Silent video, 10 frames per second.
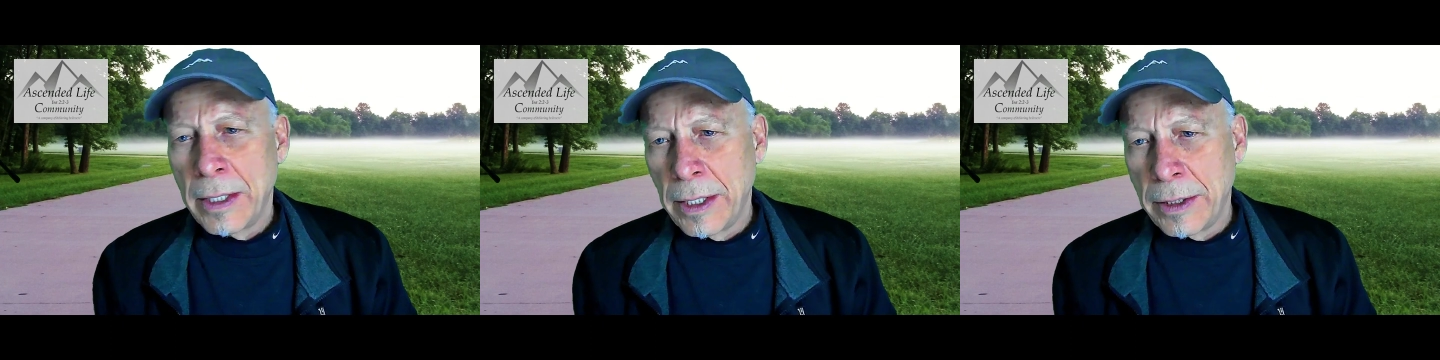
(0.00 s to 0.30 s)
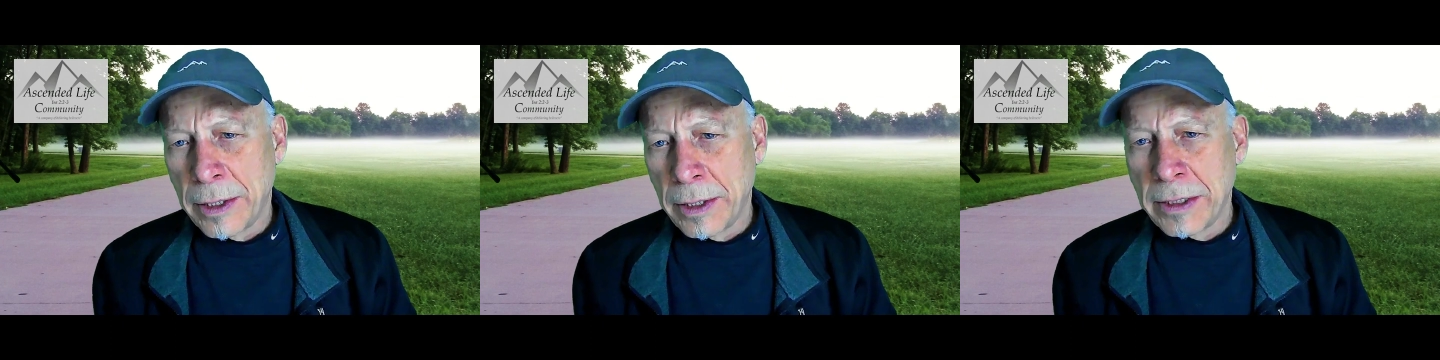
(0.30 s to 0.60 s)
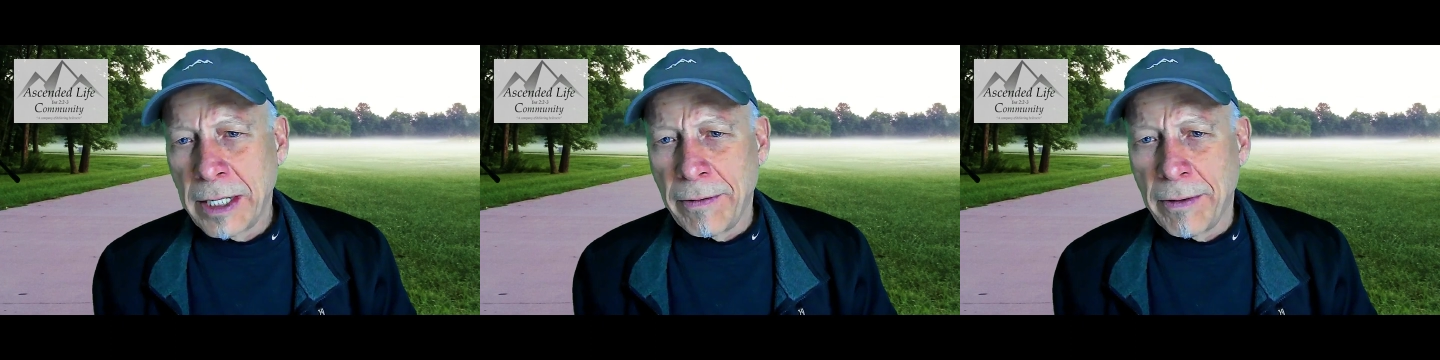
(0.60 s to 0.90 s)
eternal,
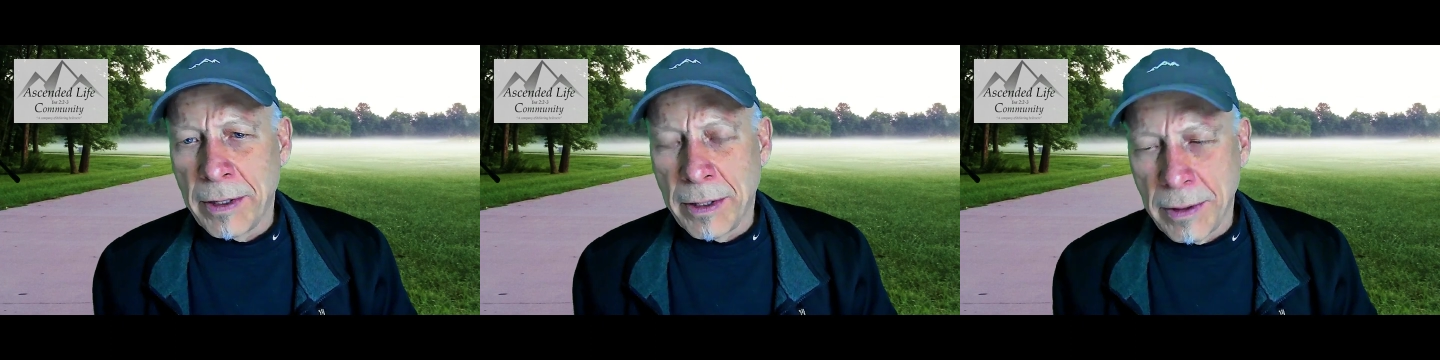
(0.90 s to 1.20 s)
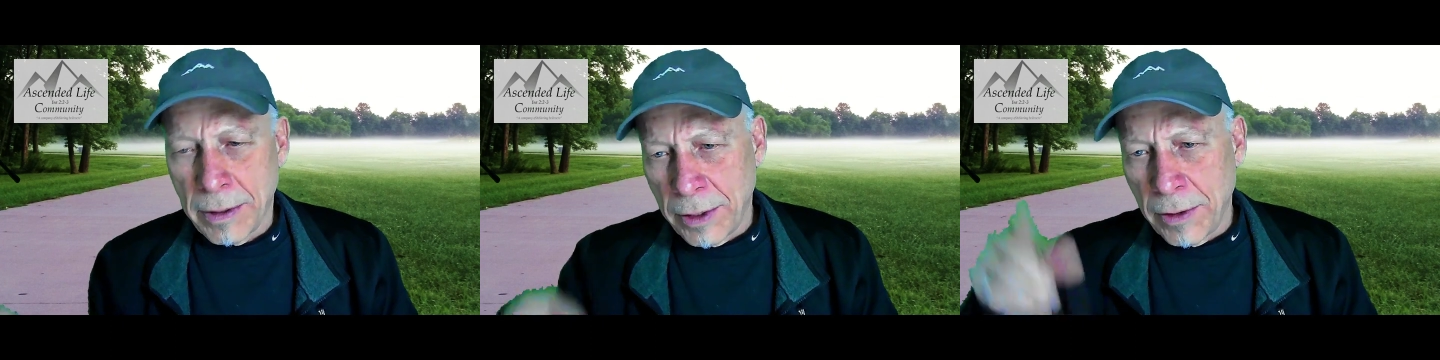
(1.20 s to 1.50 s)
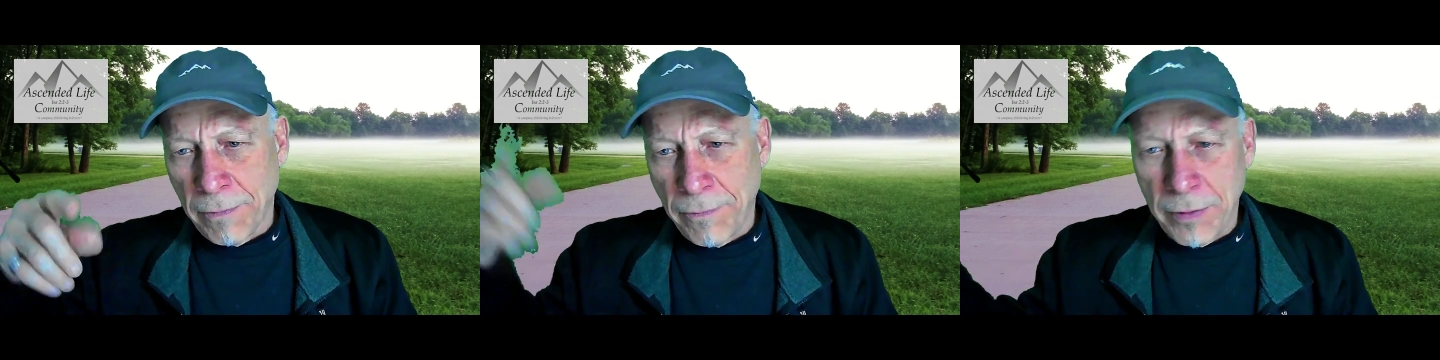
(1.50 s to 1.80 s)
sal- uh,
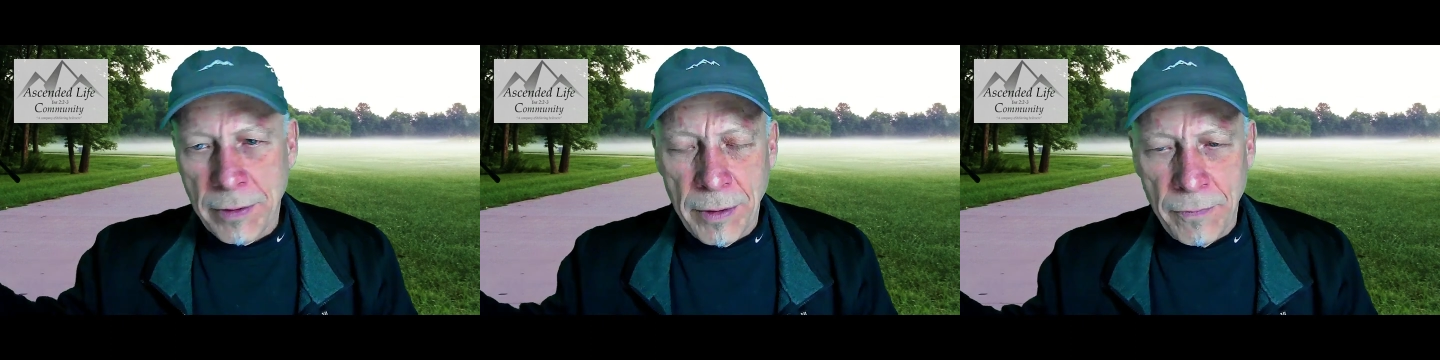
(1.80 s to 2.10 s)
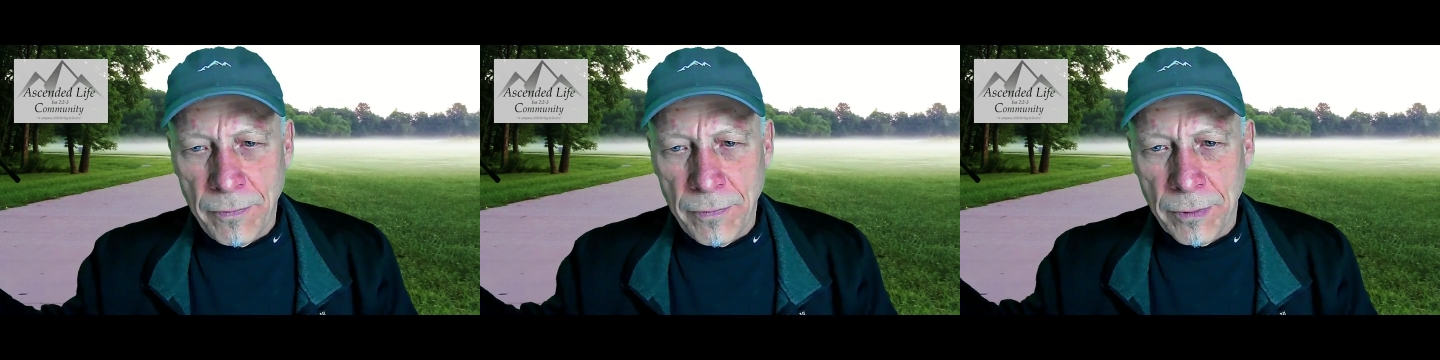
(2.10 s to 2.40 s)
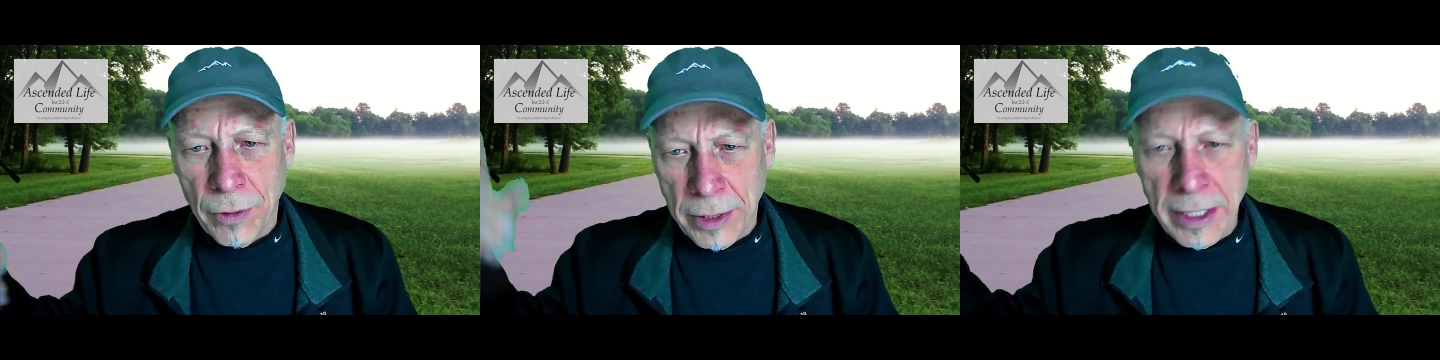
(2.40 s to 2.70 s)
you know, uh, uh,
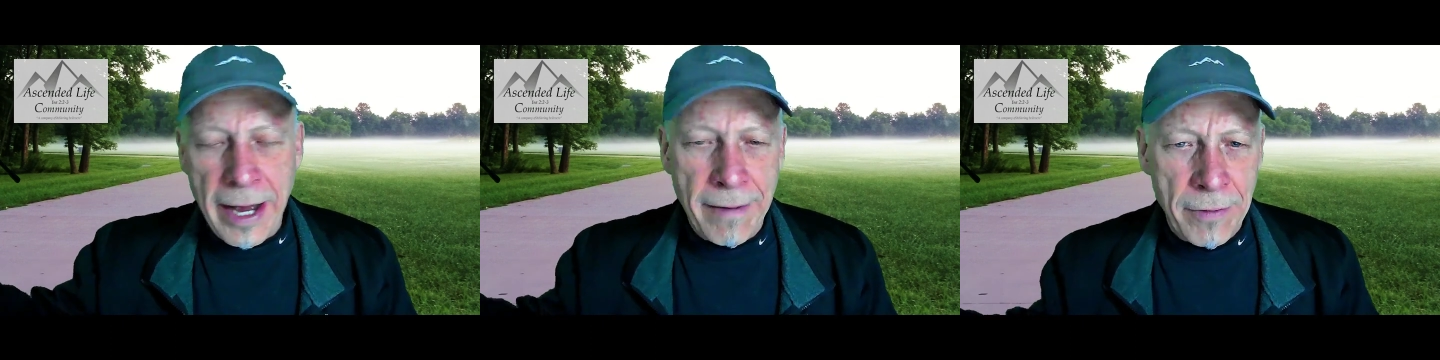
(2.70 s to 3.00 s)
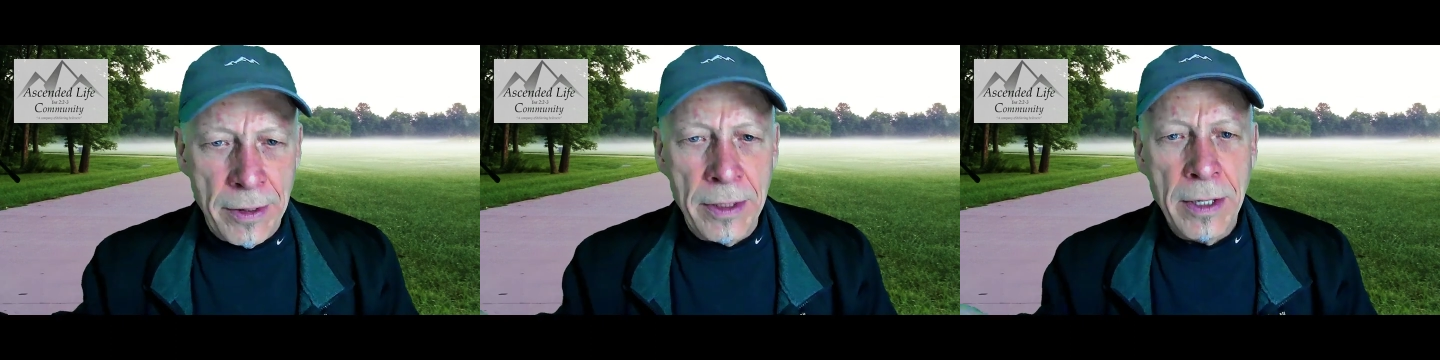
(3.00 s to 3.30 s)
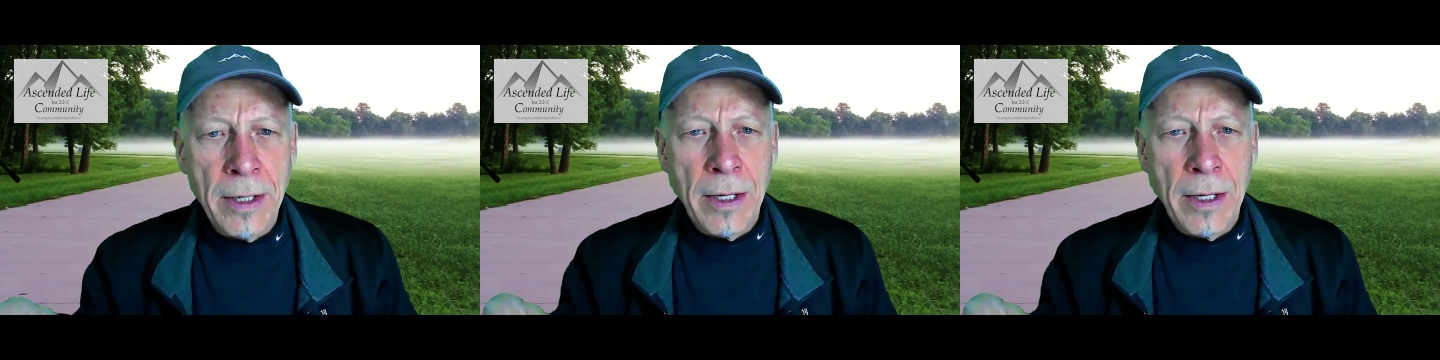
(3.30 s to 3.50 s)
going to heaven.